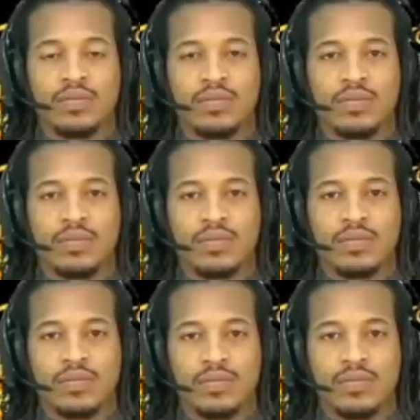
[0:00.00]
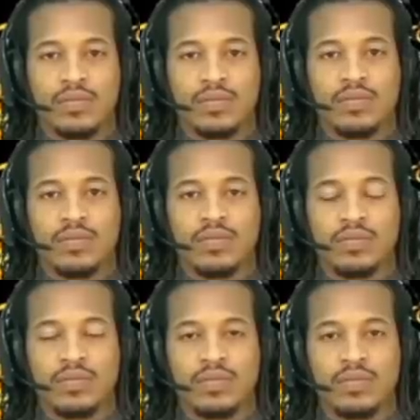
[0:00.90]

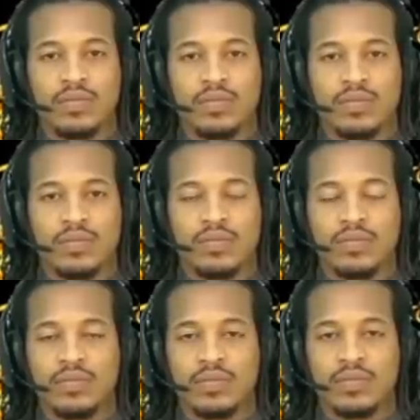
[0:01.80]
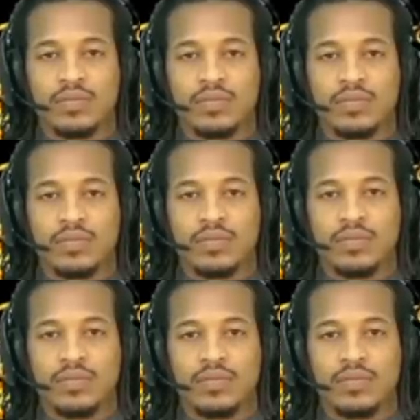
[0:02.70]
The person shown says nothing.